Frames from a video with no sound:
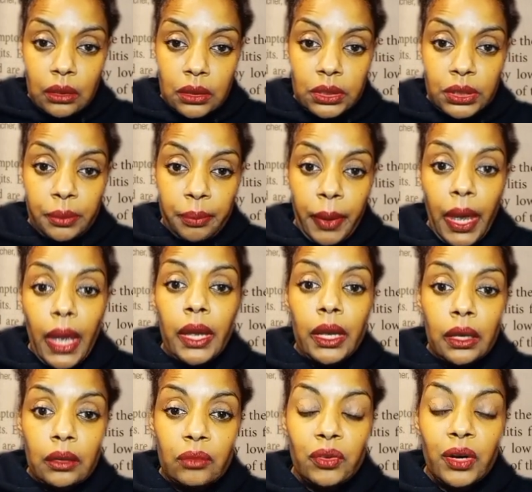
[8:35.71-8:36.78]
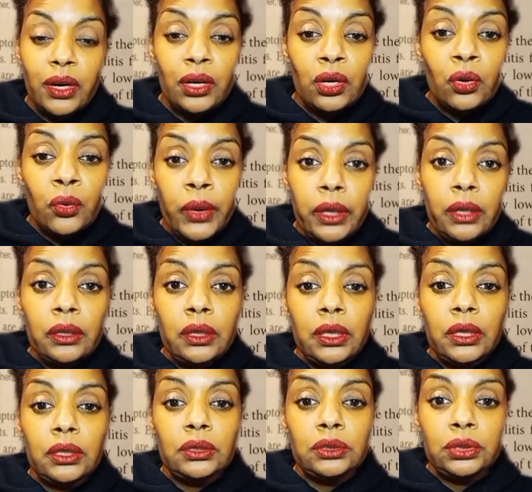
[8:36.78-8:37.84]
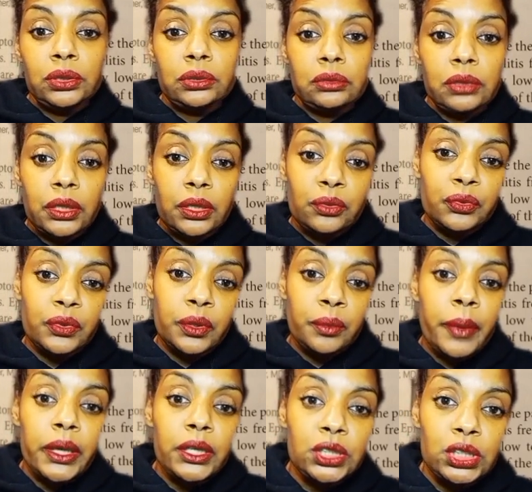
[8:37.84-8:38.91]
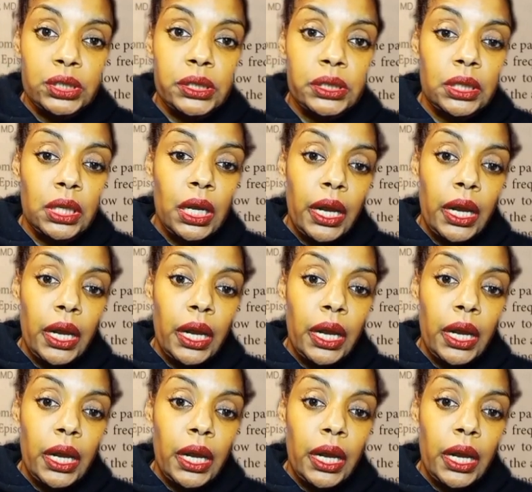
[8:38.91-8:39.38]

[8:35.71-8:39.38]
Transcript: to pain, very quickly to inflammation.